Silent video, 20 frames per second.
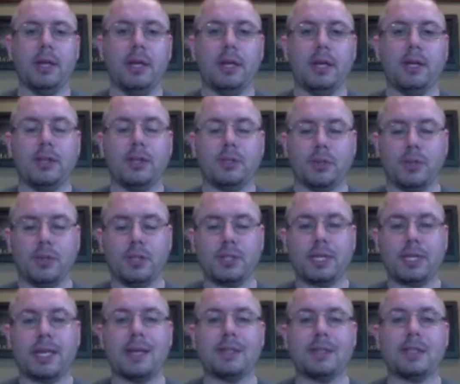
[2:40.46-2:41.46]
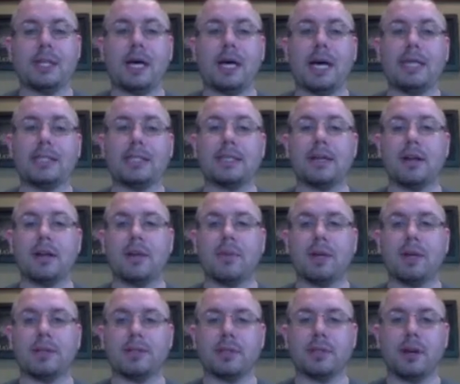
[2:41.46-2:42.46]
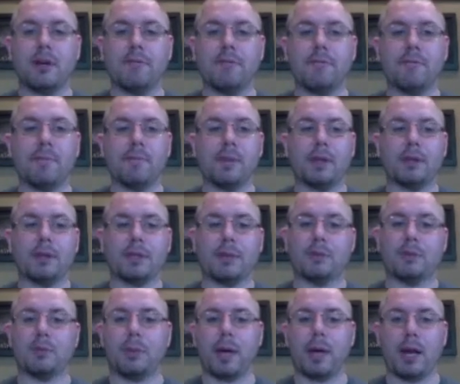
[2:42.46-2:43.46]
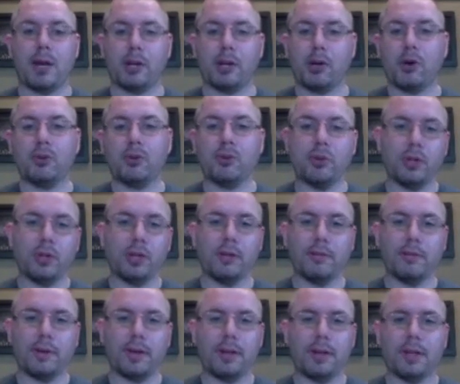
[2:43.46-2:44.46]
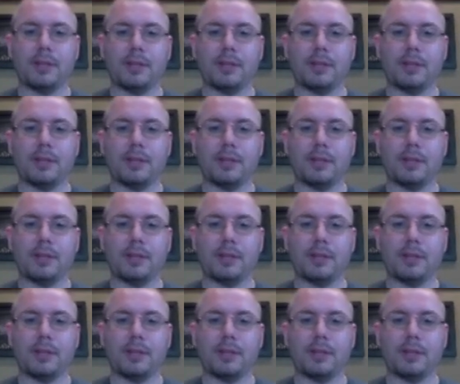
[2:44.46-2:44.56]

So in this case, I set it up myself because I was planning to go to the event, let's